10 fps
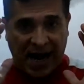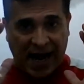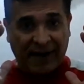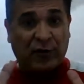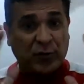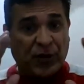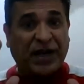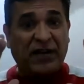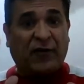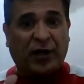I was
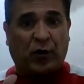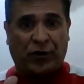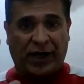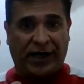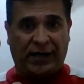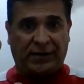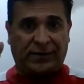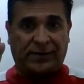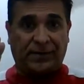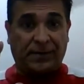working for a hotel.
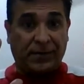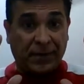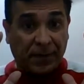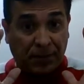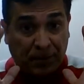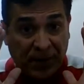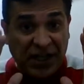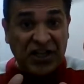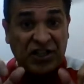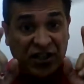
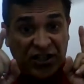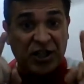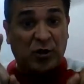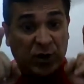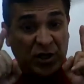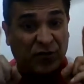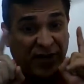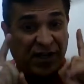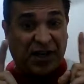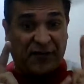Please listen to this
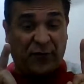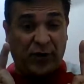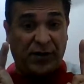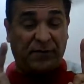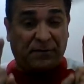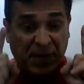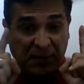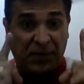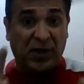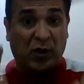very carefully.
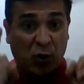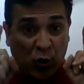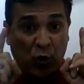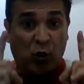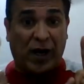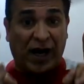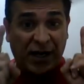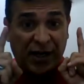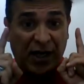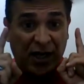People who
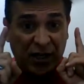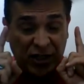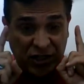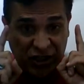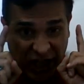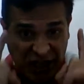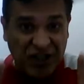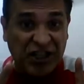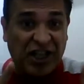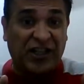are
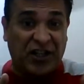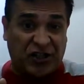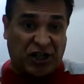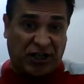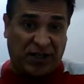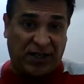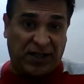changing their dasha